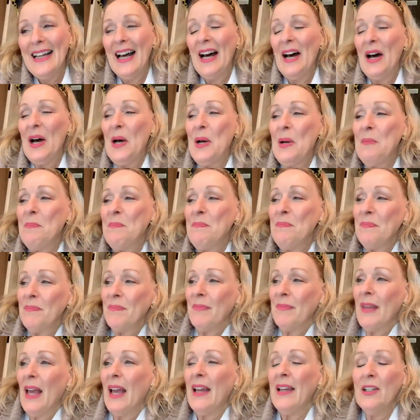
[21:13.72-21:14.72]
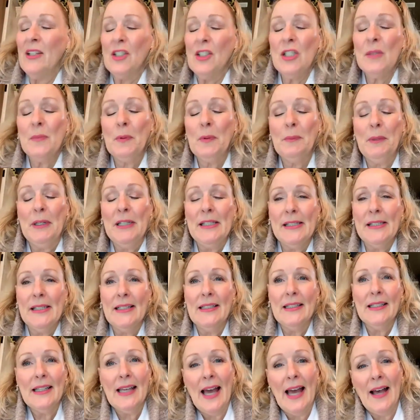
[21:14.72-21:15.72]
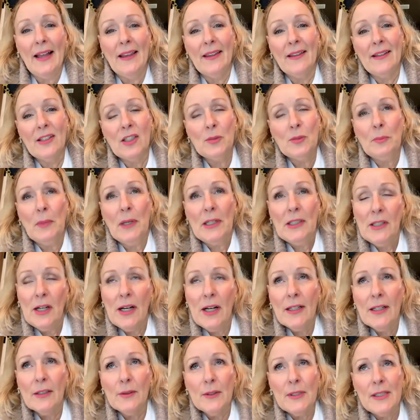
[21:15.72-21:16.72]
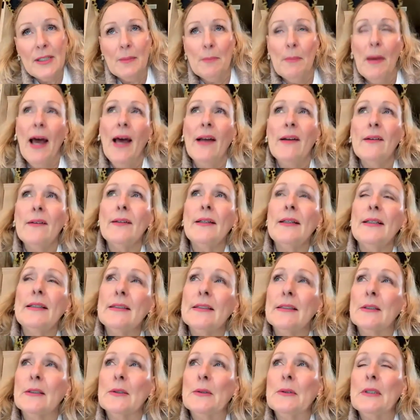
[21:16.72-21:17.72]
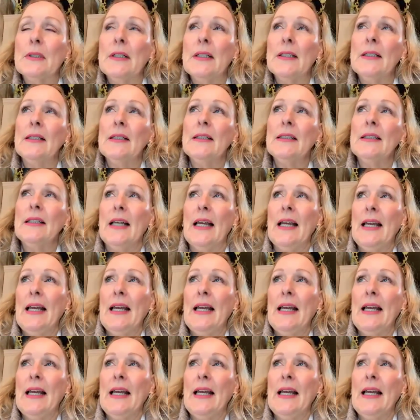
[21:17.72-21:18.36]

I had just put my son in college and my daughter was in modeling school,